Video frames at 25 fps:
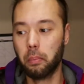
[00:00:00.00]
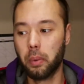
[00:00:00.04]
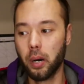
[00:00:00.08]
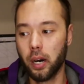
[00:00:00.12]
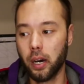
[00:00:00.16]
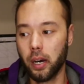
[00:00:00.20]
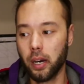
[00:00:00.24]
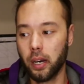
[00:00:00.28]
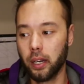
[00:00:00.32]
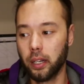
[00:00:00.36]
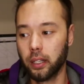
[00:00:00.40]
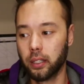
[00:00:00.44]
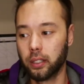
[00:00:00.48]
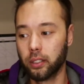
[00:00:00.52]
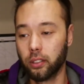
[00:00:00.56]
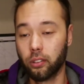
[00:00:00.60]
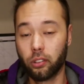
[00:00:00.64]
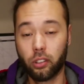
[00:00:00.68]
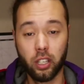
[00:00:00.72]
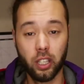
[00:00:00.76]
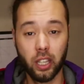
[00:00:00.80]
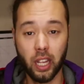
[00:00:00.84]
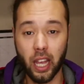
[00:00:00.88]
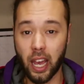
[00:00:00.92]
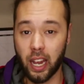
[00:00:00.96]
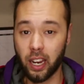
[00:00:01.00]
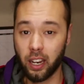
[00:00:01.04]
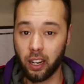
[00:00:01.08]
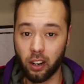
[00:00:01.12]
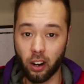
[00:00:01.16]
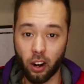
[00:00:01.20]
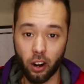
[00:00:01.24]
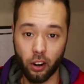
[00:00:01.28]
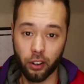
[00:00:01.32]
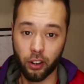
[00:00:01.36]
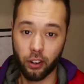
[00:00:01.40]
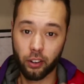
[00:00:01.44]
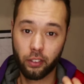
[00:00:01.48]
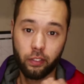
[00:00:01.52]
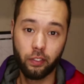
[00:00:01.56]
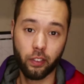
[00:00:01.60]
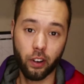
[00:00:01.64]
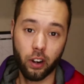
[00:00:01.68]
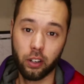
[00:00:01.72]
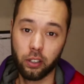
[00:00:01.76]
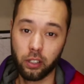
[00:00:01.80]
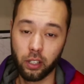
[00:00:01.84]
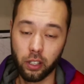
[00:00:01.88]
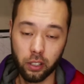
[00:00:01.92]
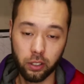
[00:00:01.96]
but you can edit all your
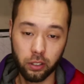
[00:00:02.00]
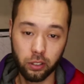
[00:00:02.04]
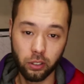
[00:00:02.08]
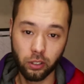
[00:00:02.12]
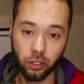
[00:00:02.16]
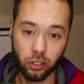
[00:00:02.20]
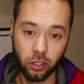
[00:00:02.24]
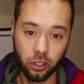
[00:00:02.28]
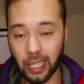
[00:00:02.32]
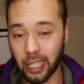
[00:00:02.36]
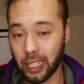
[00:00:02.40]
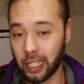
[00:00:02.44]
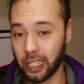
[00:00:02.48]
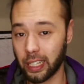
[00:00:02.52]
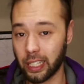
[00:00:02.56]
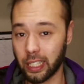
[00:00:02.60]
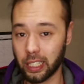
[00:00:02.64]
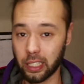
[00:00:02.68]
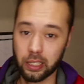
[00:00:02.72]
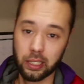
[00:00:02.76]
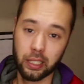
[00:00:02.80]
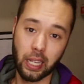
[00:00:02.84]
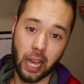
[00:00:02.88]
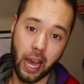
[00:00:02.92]
photos in these